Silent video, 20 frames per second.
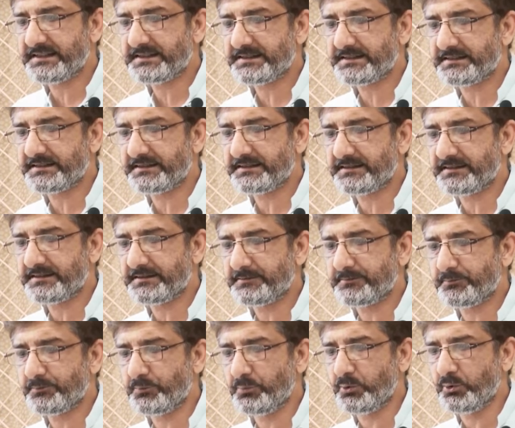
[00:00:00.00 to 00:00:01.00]
press
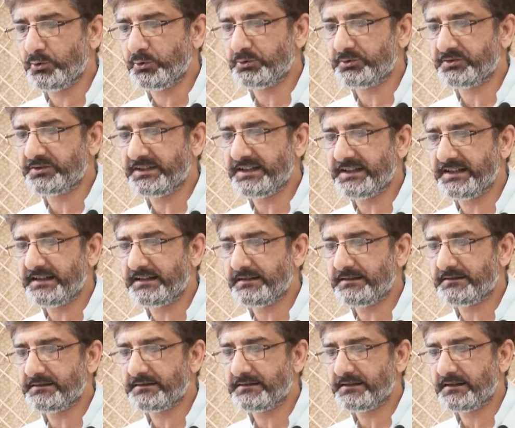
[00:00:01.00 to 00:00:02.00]
both
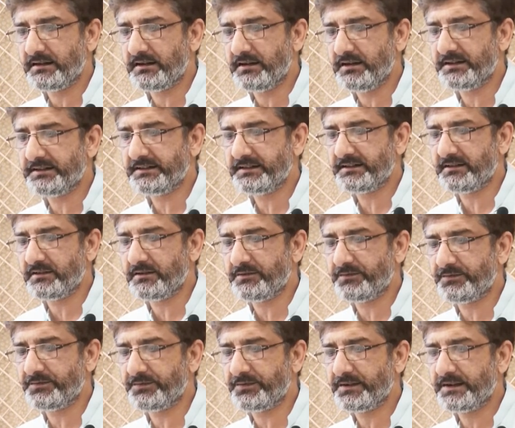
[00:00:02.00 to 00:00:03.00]
and on and
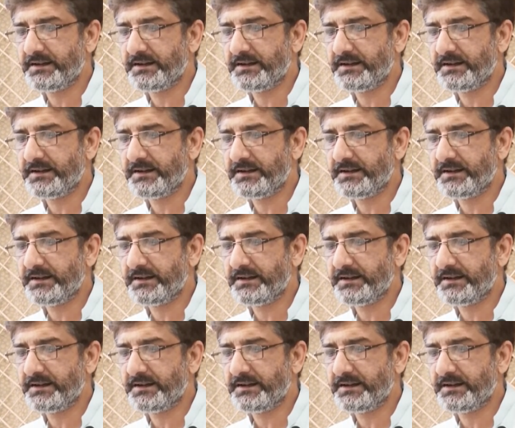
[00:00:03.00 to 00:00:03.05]
off,